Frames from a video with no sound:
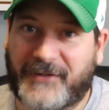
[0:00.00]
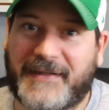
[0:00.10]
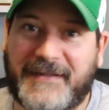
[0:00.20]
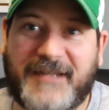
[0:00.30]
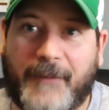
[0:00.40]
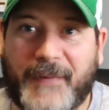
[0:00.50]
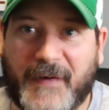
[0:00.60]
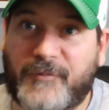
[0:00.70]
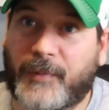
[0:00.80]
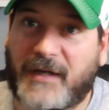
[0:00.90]
I mean, he's up
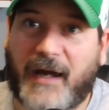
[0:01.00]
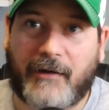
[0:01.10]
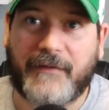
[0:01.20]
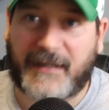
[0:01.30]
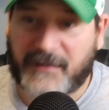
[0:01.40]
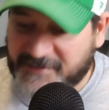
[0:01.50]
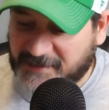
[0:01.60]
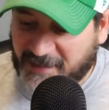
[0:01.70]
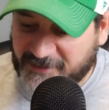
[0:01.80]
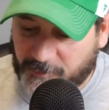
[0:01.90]
there. He's pretty high on that list
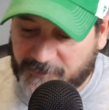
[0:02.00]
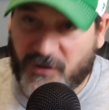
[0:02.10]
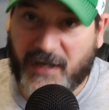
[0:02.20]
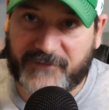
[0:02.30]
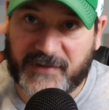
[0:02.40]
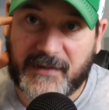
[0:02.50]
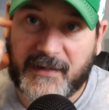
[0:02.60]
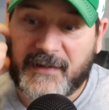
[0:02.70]
of guys that we've drafted.